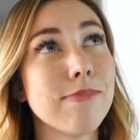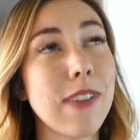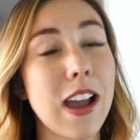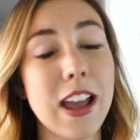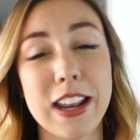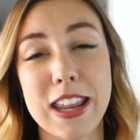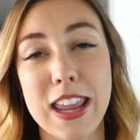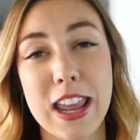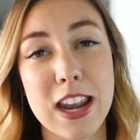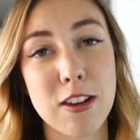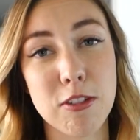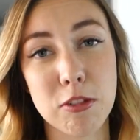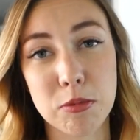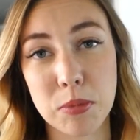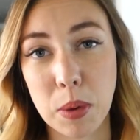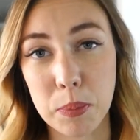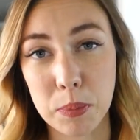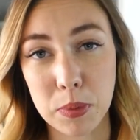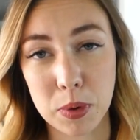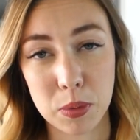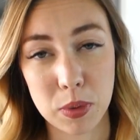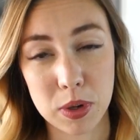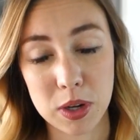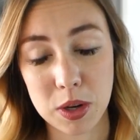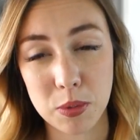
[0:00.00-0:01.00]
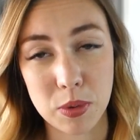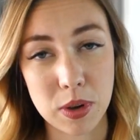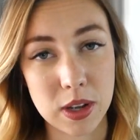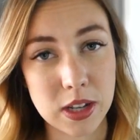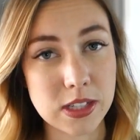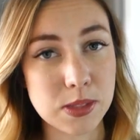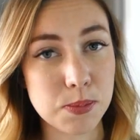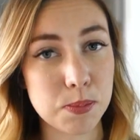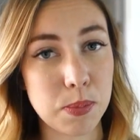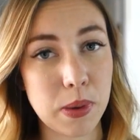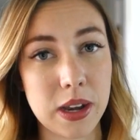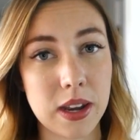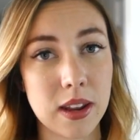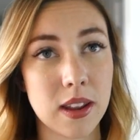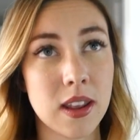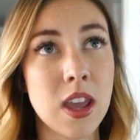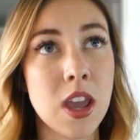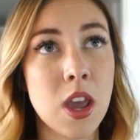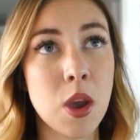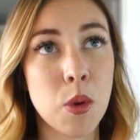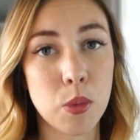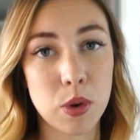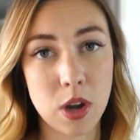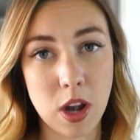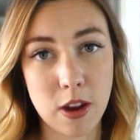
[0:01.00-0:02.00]
I can't even remember what it was, but
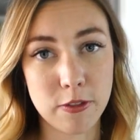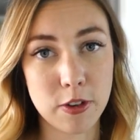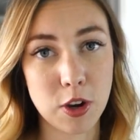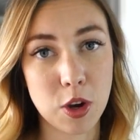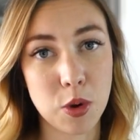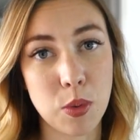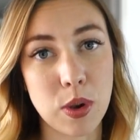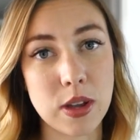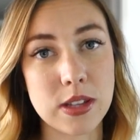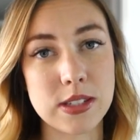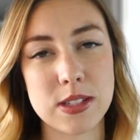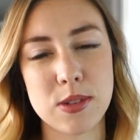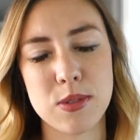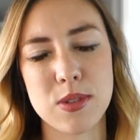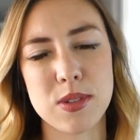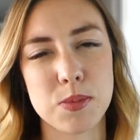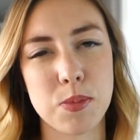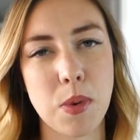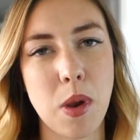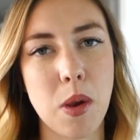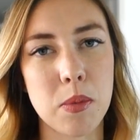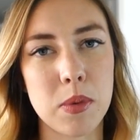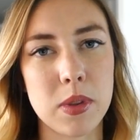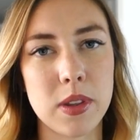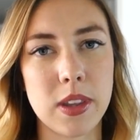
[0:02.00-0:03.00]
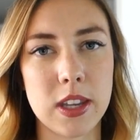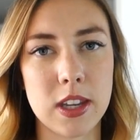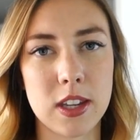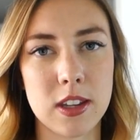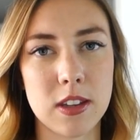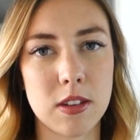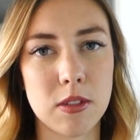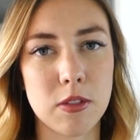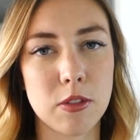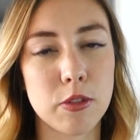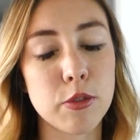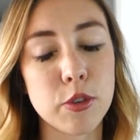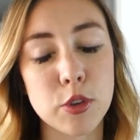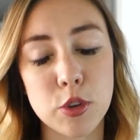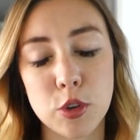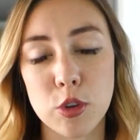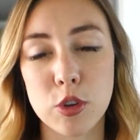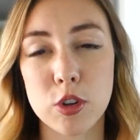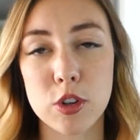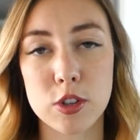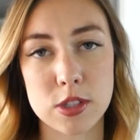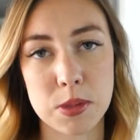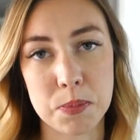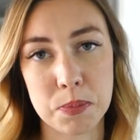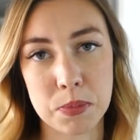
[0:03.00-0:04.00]
whatever it was, it was probably like
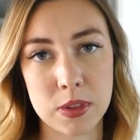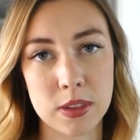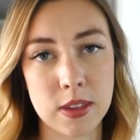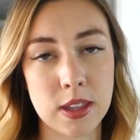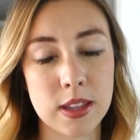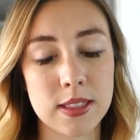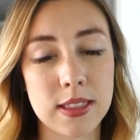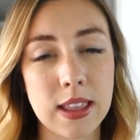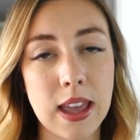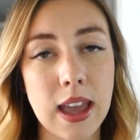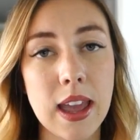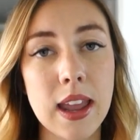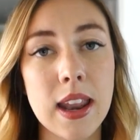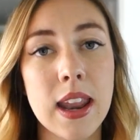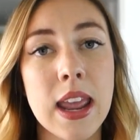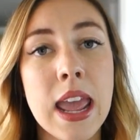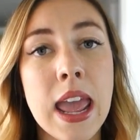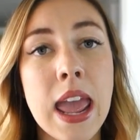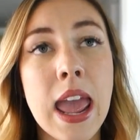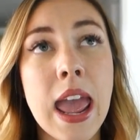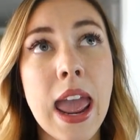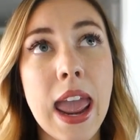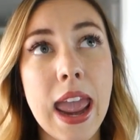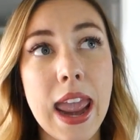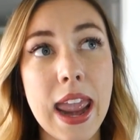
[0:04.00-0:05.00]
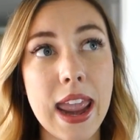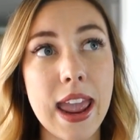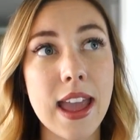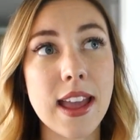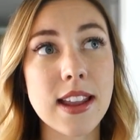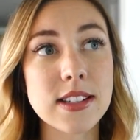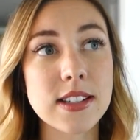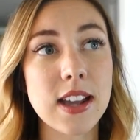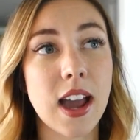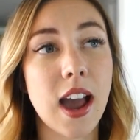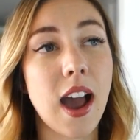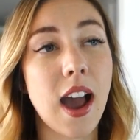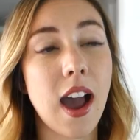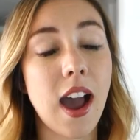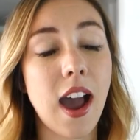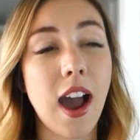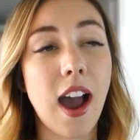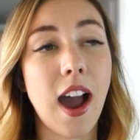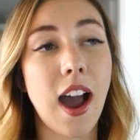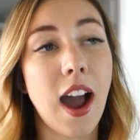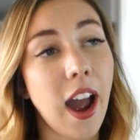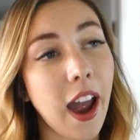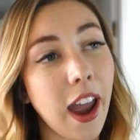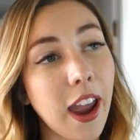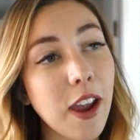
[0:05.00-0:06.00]
food or something like that. And
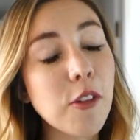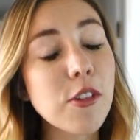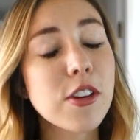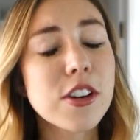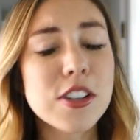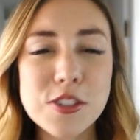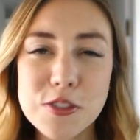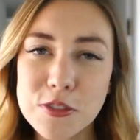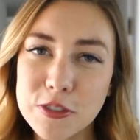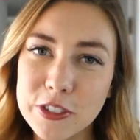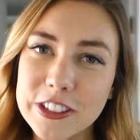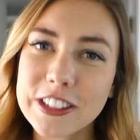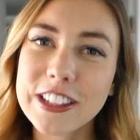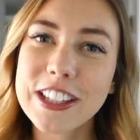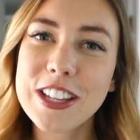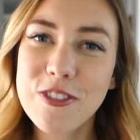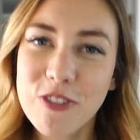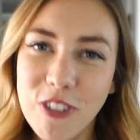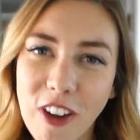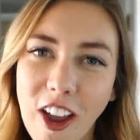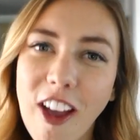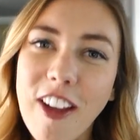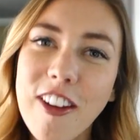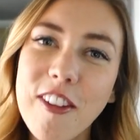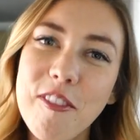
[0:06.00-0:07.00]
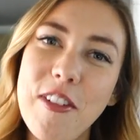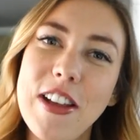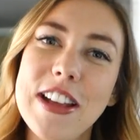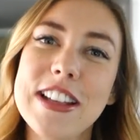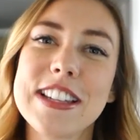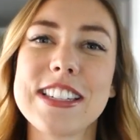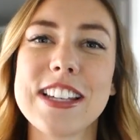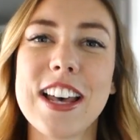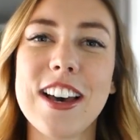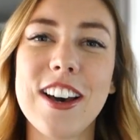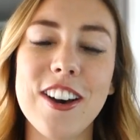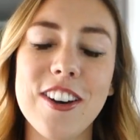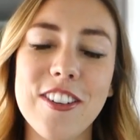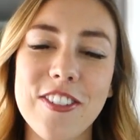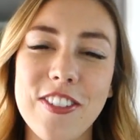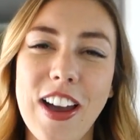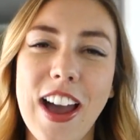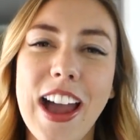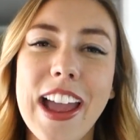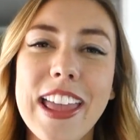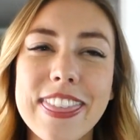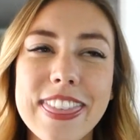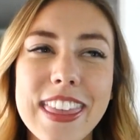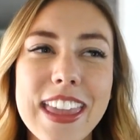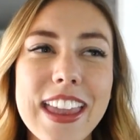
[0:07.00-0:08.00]
I was really proud of myself.
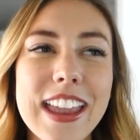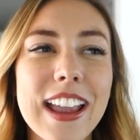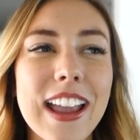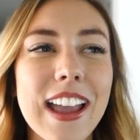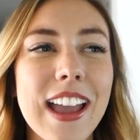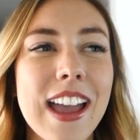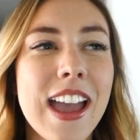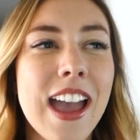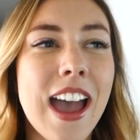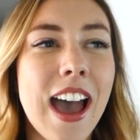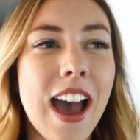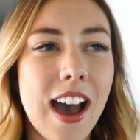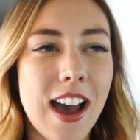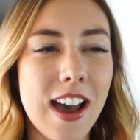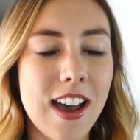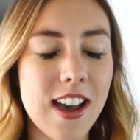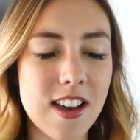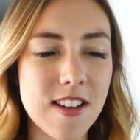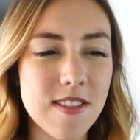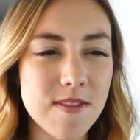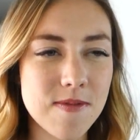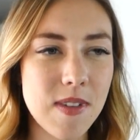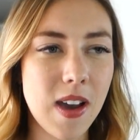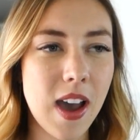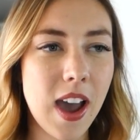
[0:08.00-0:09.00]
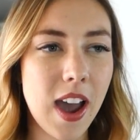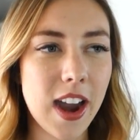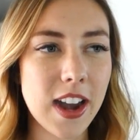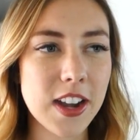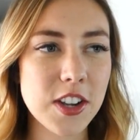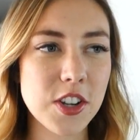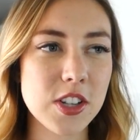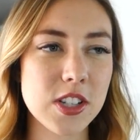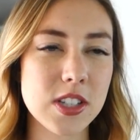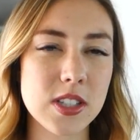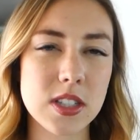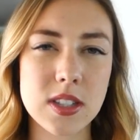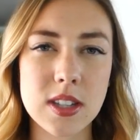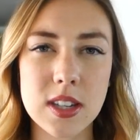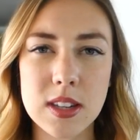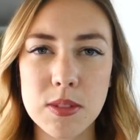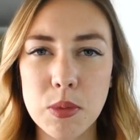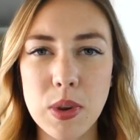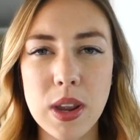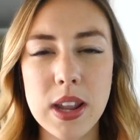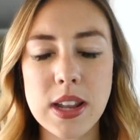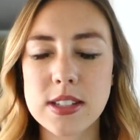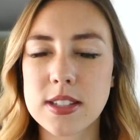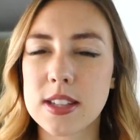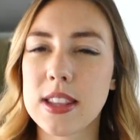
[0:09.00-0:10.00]
I think um, I just
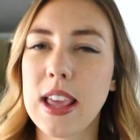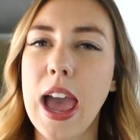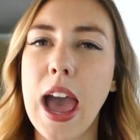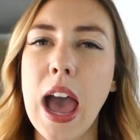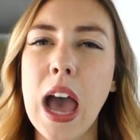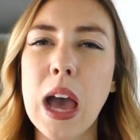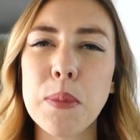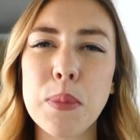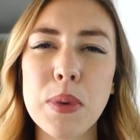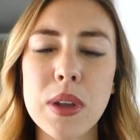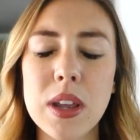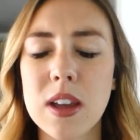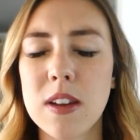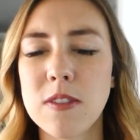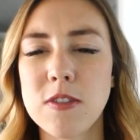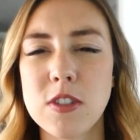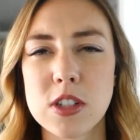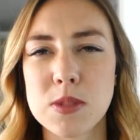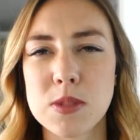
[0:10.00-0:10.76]
went into the habit of